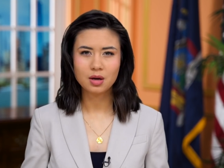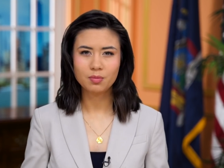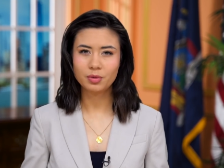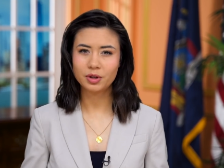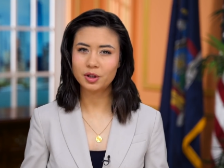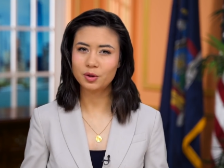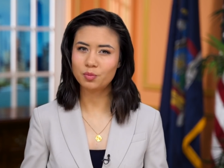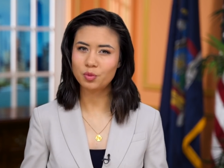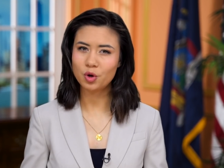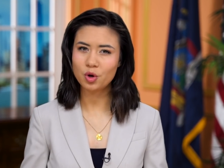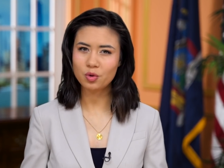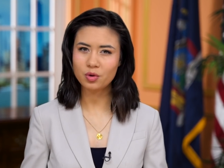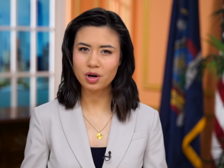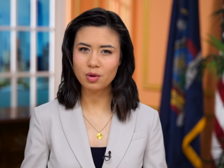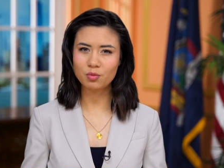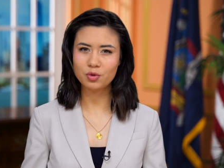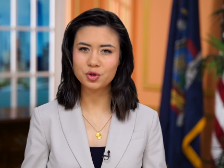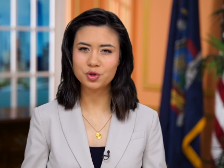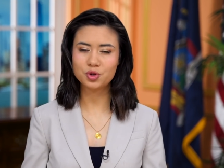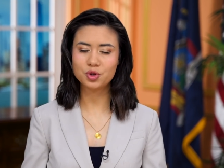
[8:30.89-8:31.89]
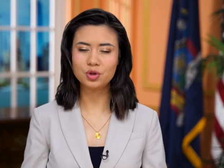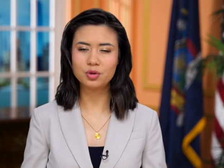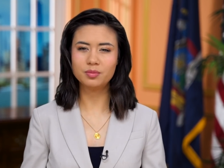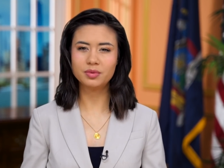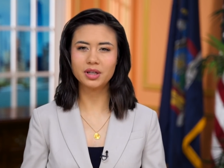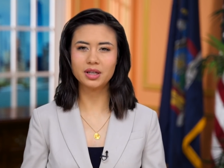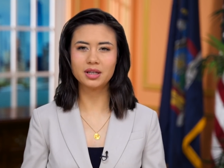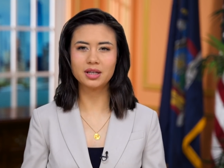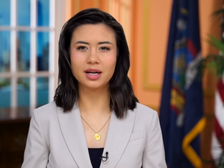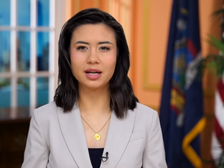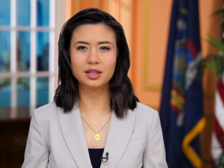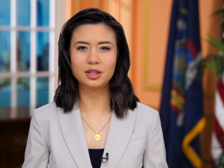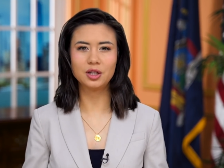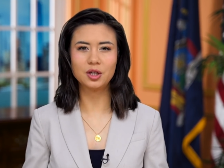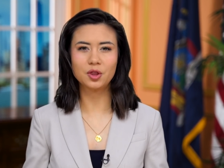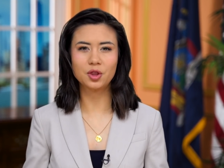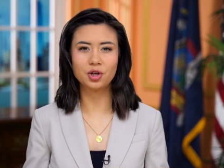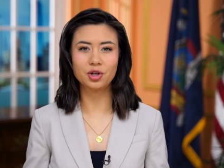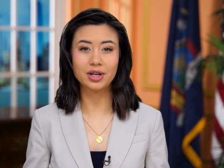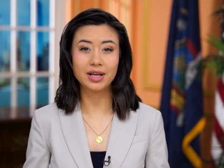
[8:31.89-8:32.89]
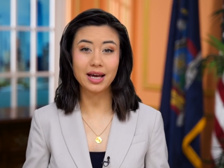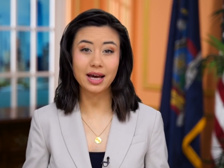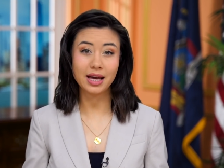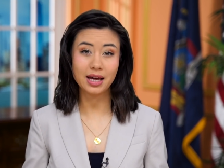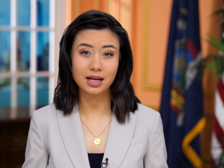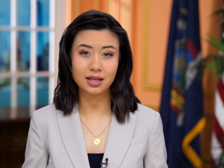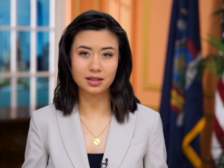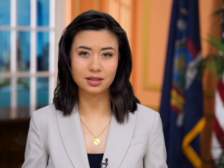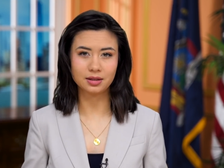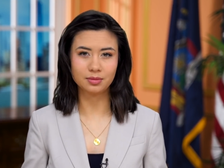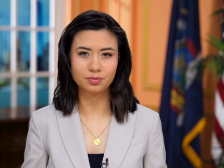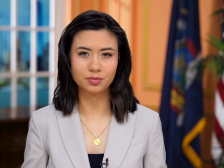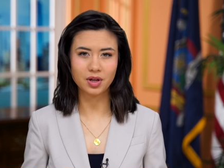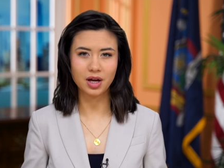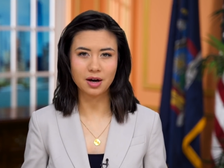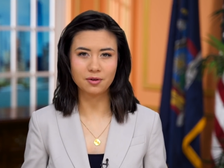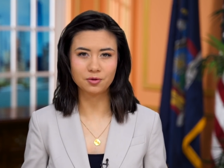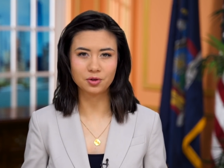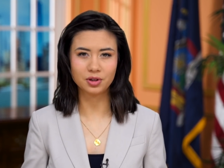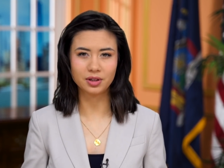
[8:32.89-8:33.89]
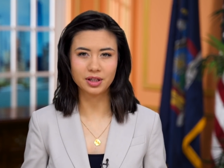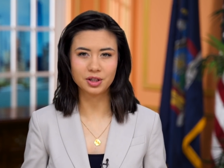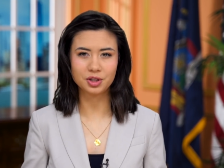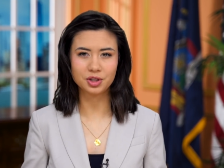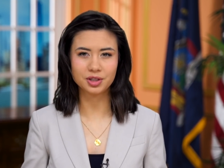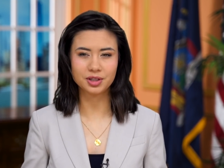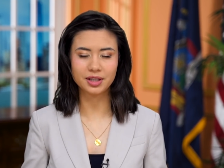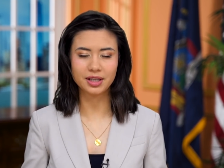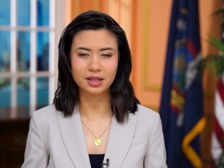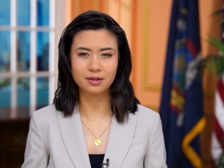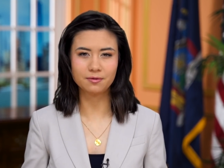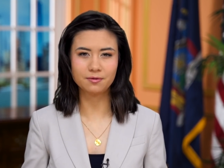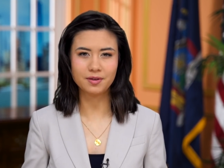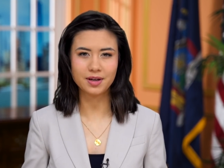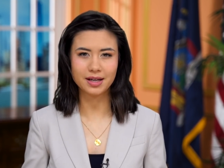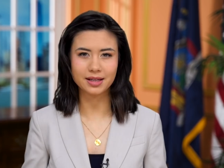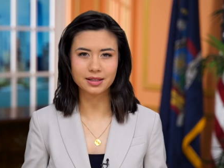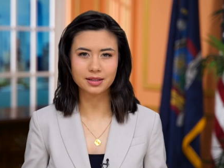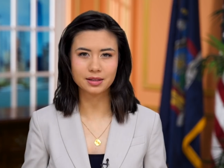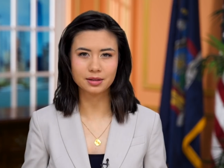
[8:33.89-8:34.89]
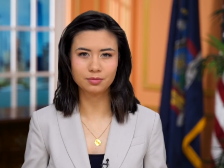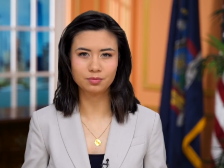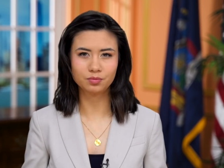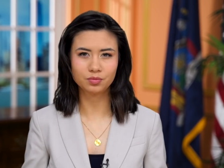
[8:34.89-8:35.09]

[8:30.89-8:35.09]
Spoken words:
But the program resumed in 1938 after a legislative fix.